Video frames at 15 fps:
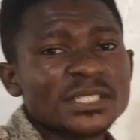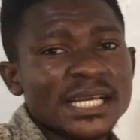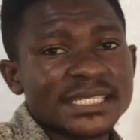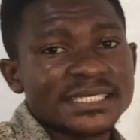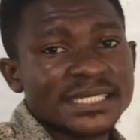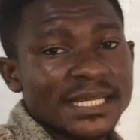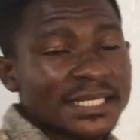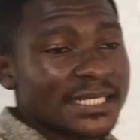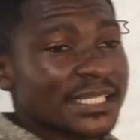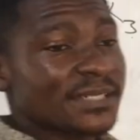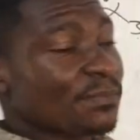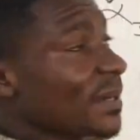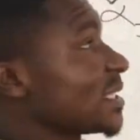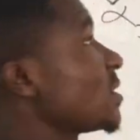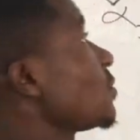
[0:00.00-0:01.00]
I said this
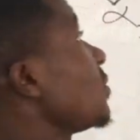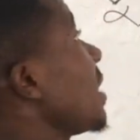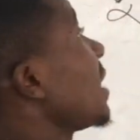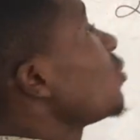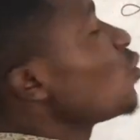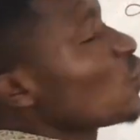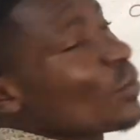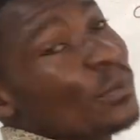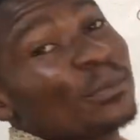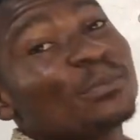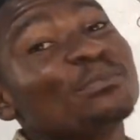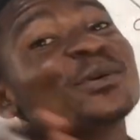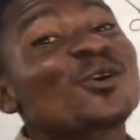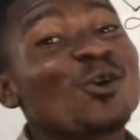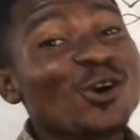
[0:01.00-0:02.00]
particular,
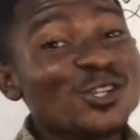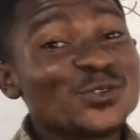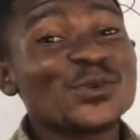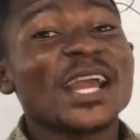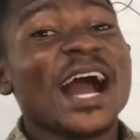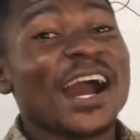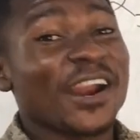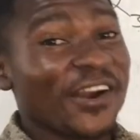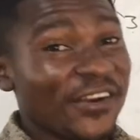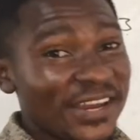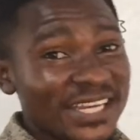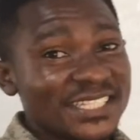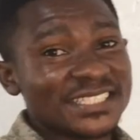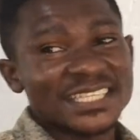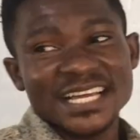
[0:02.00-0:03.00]
because we agreed